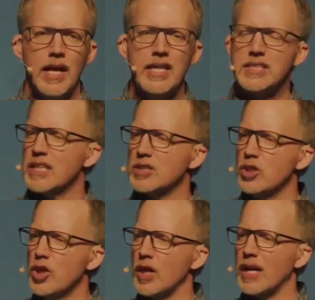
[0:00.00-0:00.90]
And He
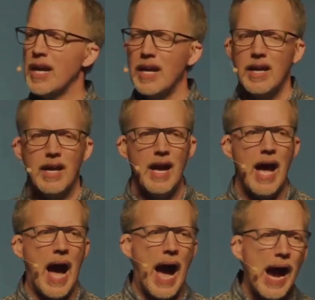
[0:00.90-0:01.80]
says, Look,
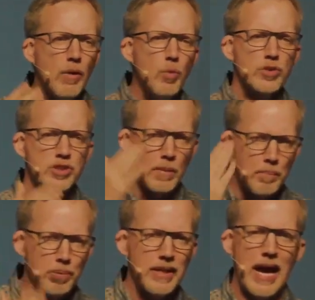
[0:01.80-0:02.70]
I will
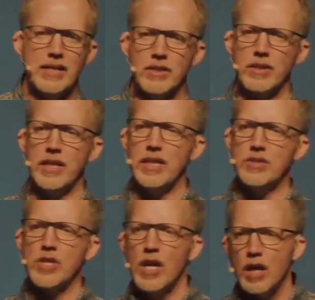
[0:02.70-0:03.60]
supply your
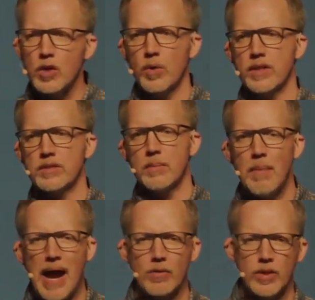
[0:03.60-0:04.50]
needs according
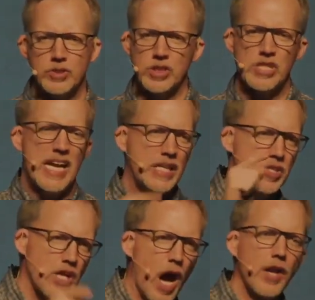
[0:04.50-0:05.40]
to my riches.
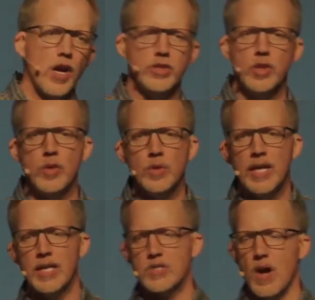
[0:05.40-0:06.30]
It's not on
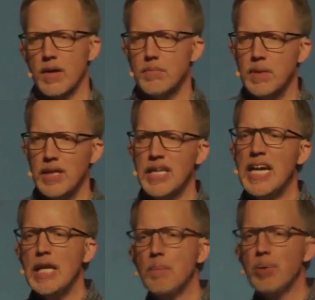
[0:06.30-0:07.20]
you, it's on
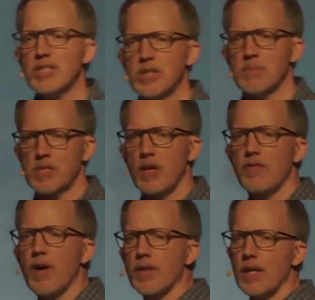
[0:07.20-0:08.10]
me. He puts
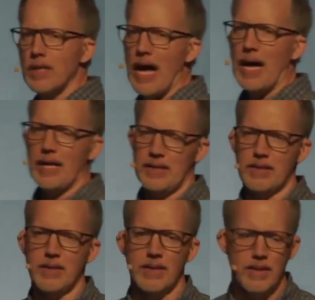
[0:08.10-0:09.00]
Himself on the
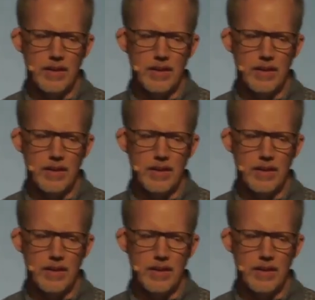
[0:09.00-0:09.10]
line.